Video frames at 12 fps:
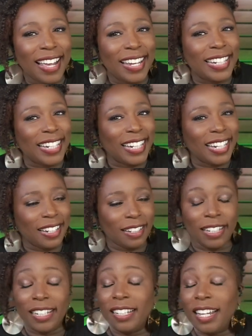
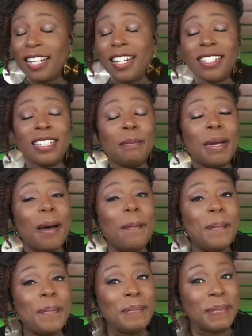He does some
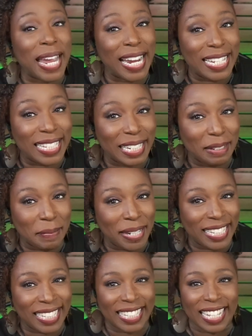amazing
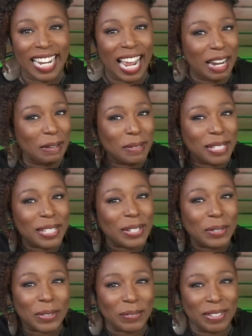pieces, and I am
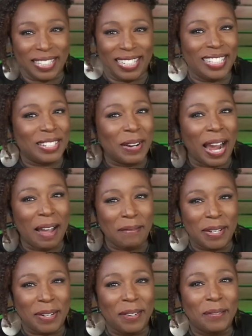so thrilled and so
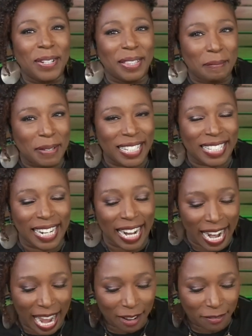happy with the piece that I
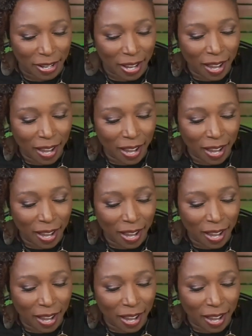have.